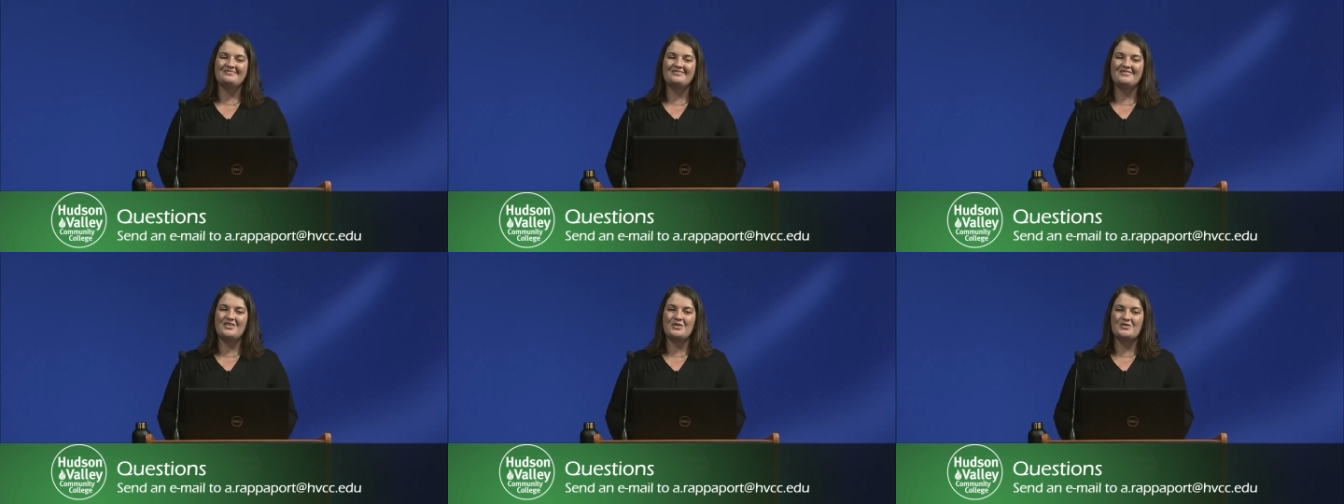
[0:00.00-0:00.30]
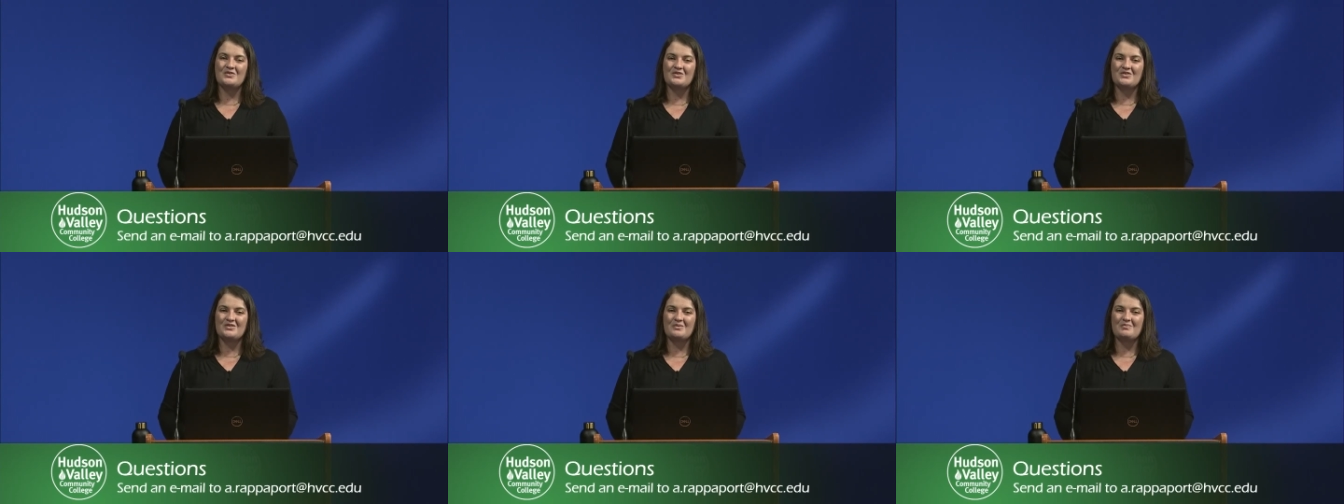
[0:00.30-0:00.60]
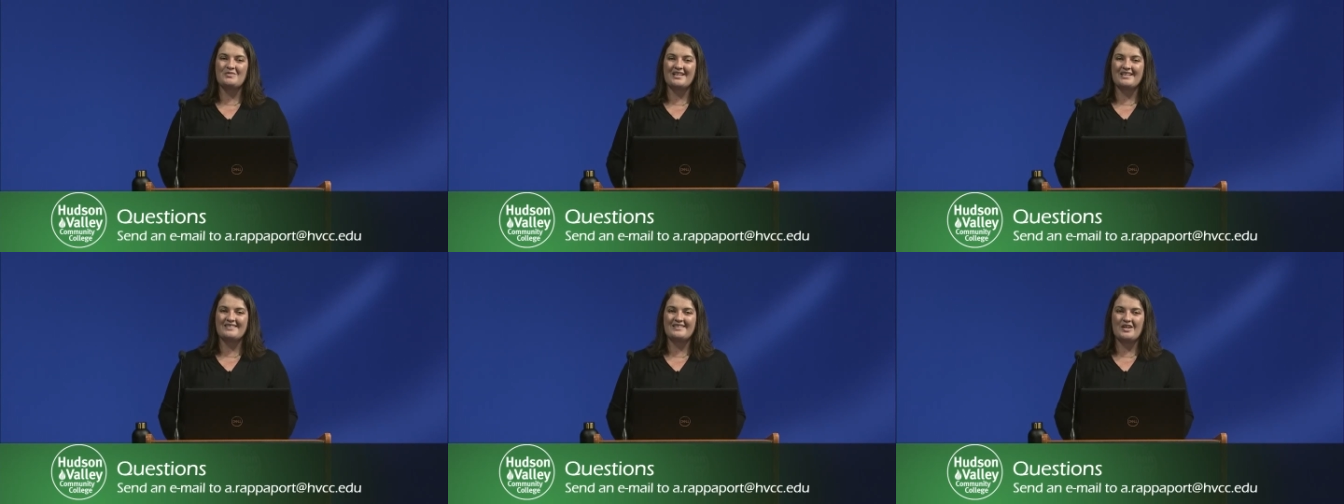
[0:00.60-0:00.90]
those are some
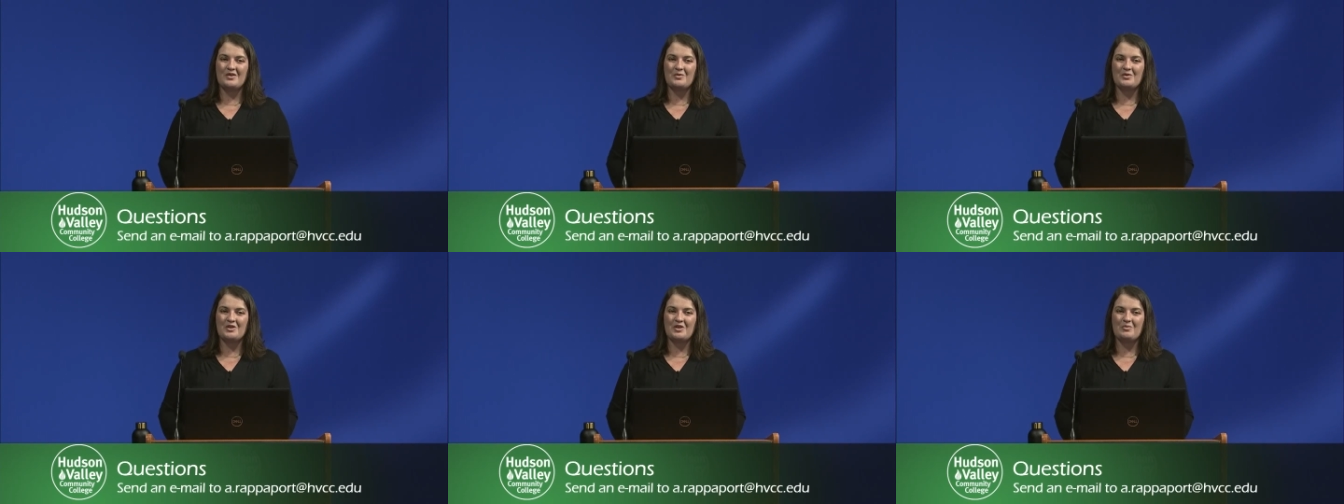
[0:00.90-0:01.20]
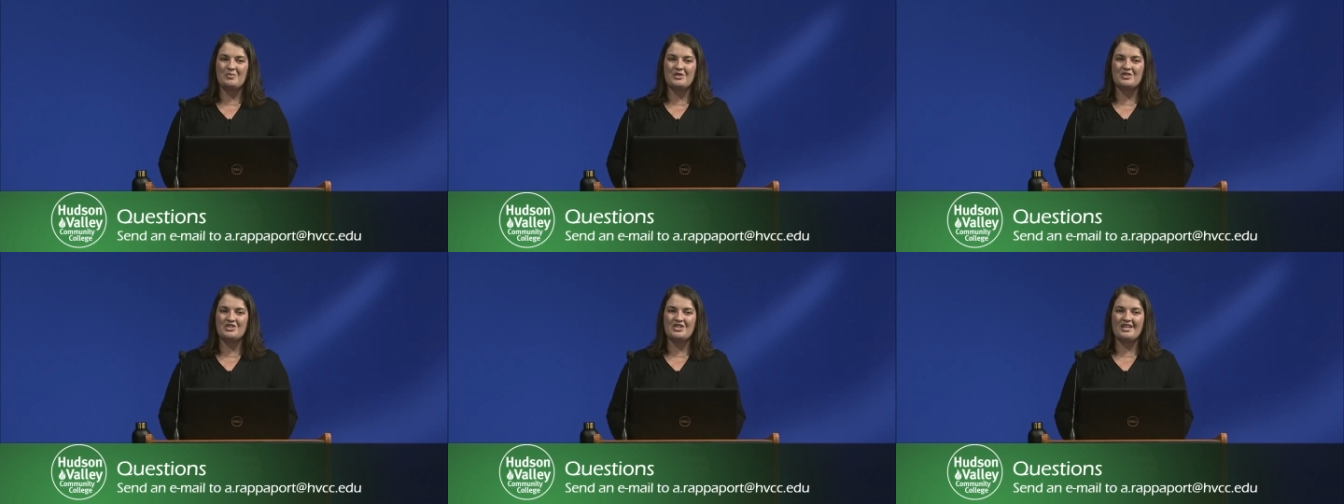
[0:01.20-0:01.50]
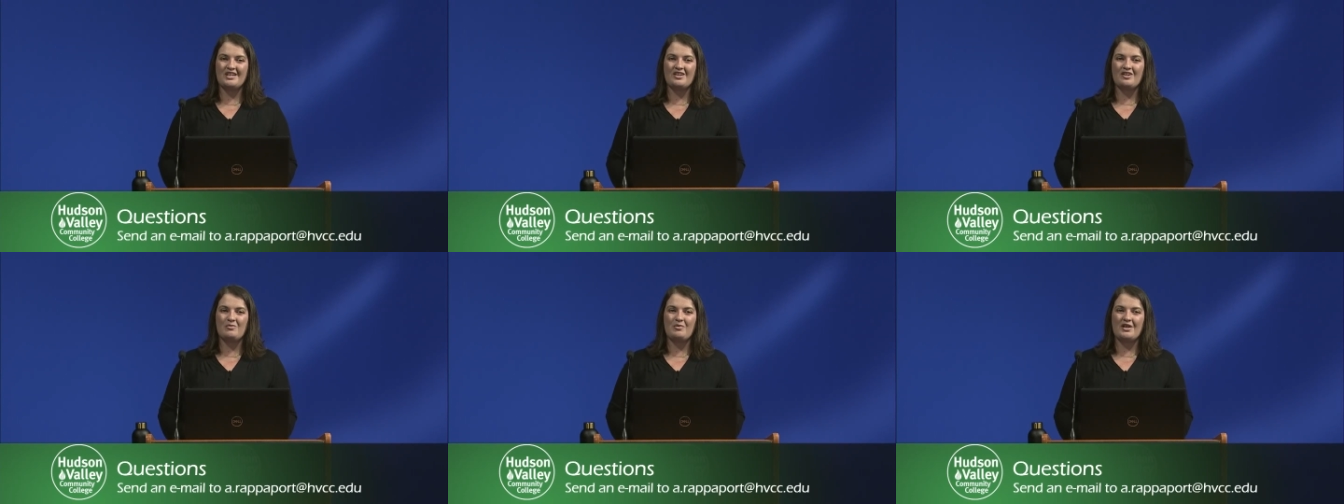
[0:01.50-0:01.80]
things that I really
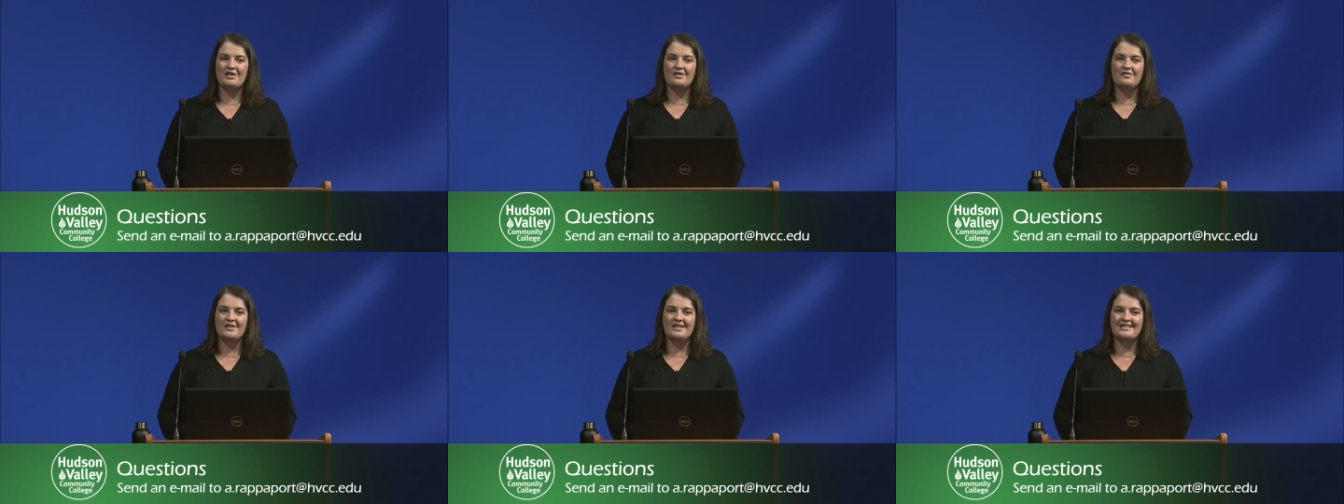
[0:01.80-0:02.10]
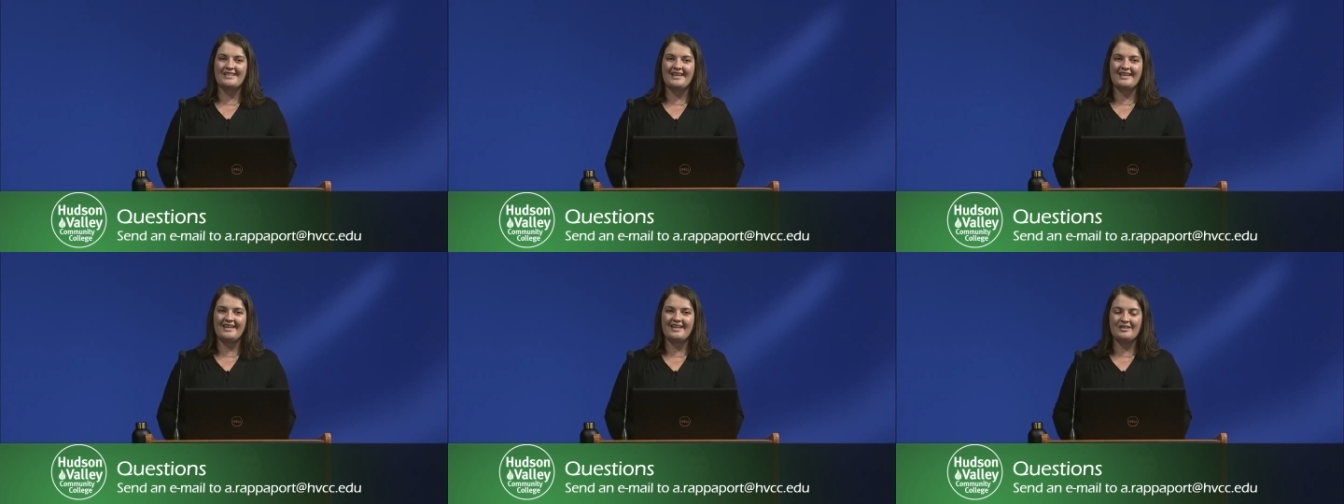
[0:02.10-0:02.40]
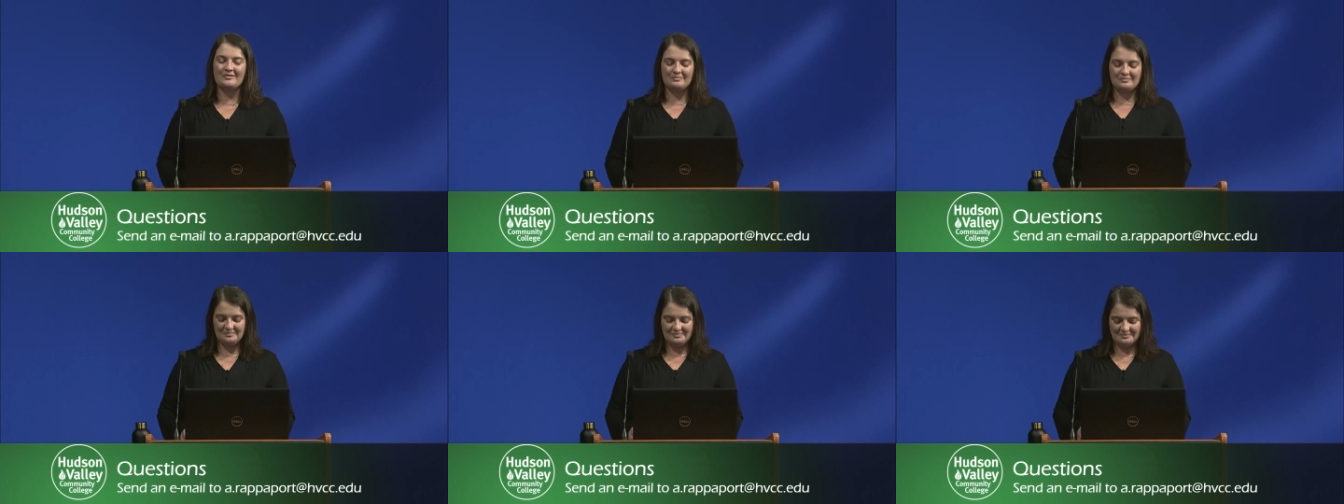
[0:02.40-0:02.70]
appreciated about living tiny.